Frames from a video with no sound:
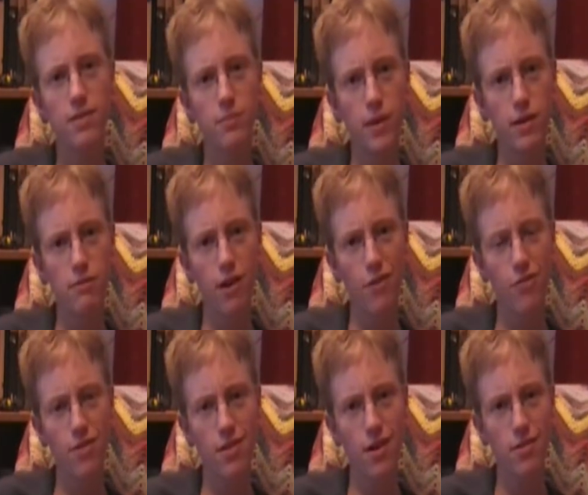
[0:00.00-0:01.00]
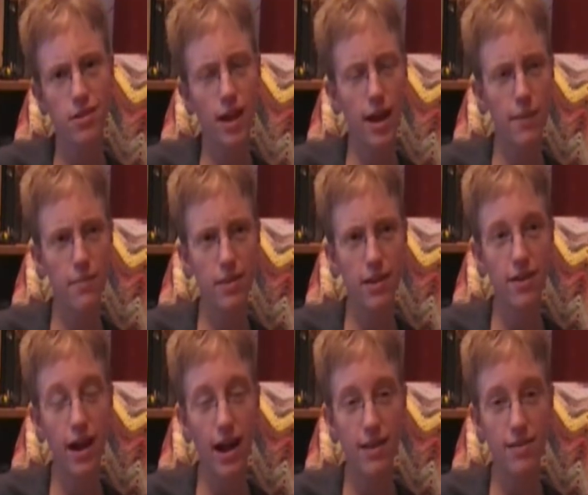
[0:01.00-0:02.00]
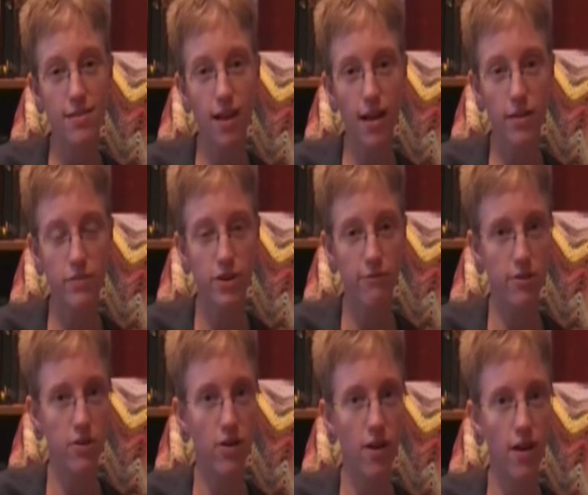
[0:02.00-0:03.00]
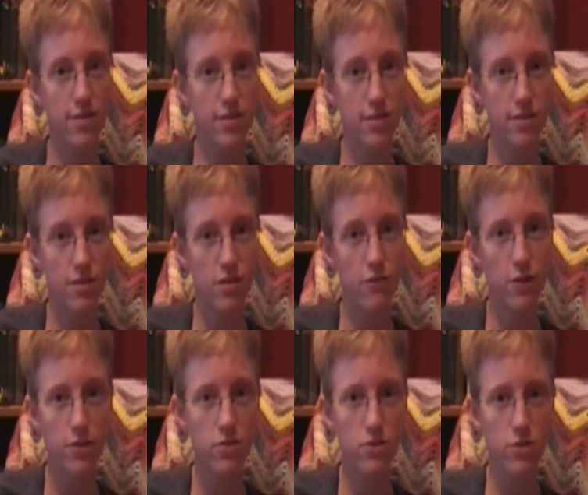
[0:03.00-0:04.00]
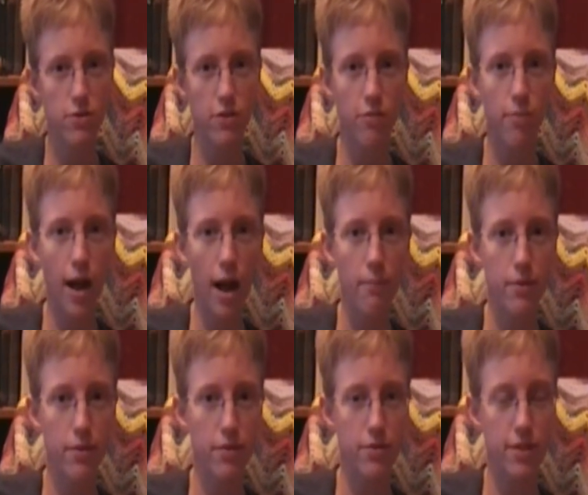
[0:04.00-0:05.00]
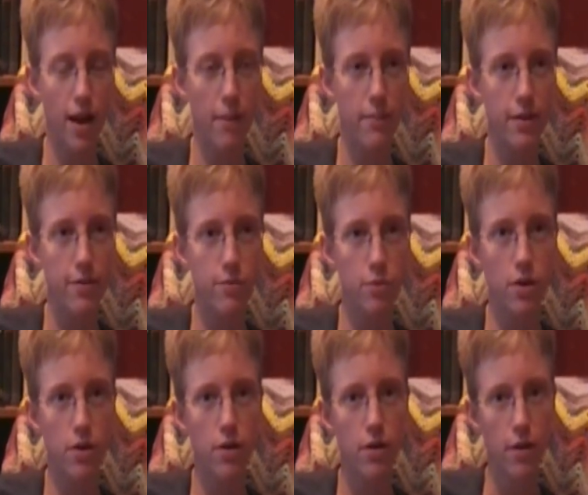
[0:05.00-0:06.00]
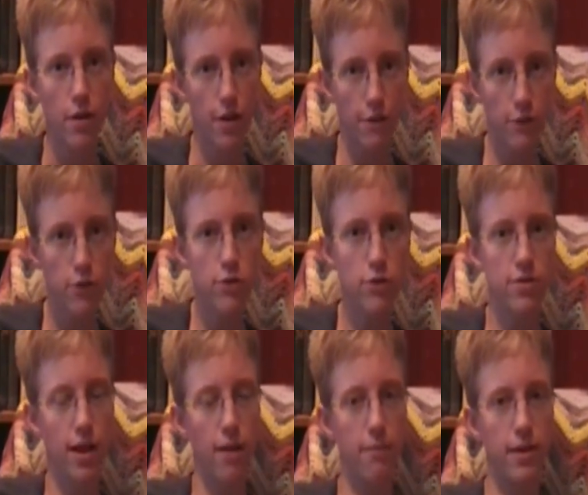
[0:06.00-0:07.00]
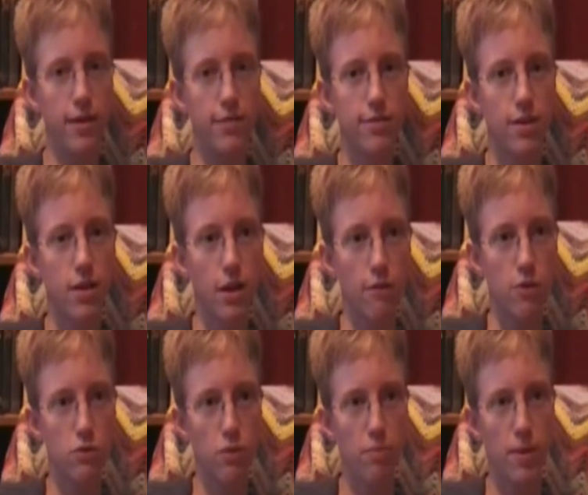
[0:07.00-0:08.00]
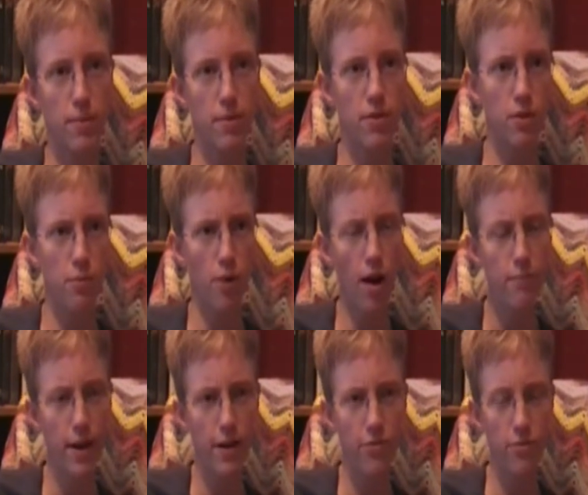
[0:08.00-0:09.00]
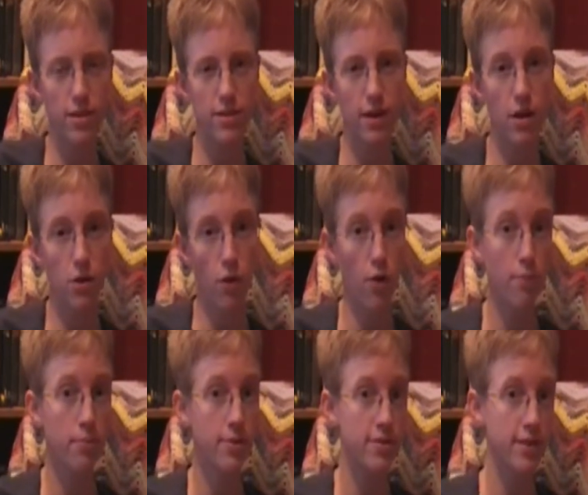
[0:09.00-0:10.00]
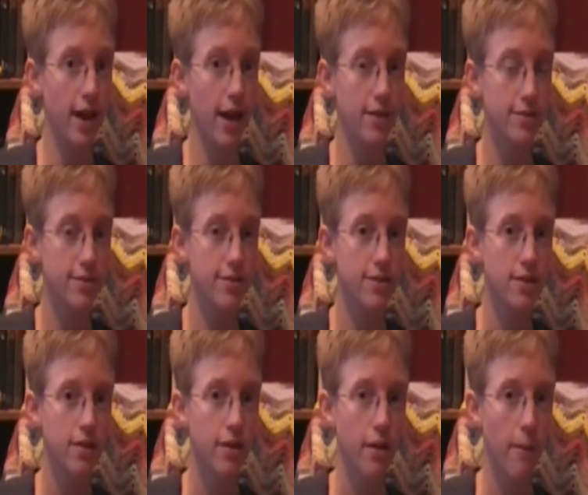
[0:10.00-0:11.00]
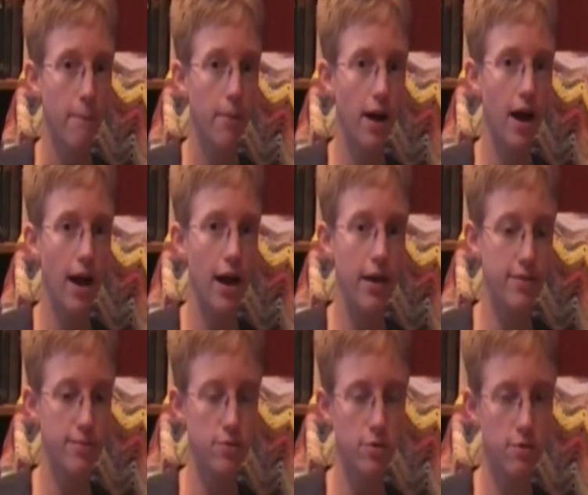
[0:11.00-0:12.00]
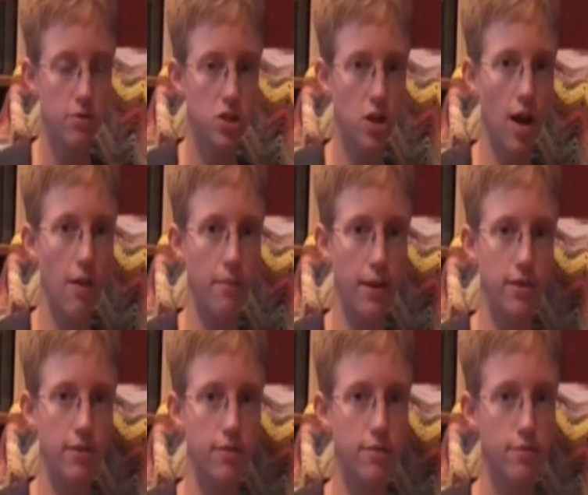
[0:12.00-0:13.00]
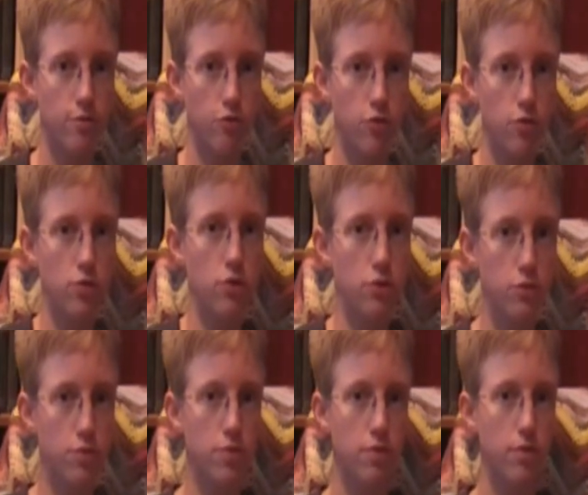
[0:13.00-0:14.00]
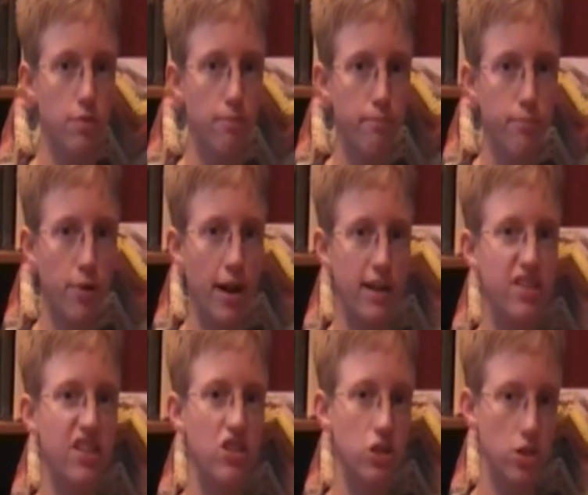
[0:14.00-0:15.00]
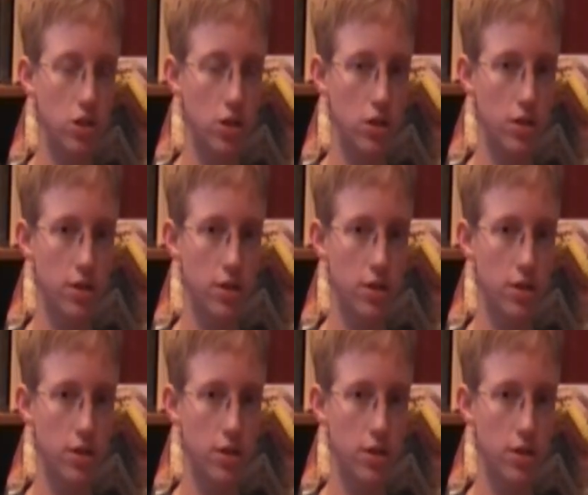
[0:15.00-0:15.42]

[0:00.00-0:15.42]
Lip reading: have been around for a long time, and they've had a lot of different causes. The first sort of popular zombies were voodoo zombies, which were people either brought back from the dead or possessed by some sort of shaman, voodoo practitioner.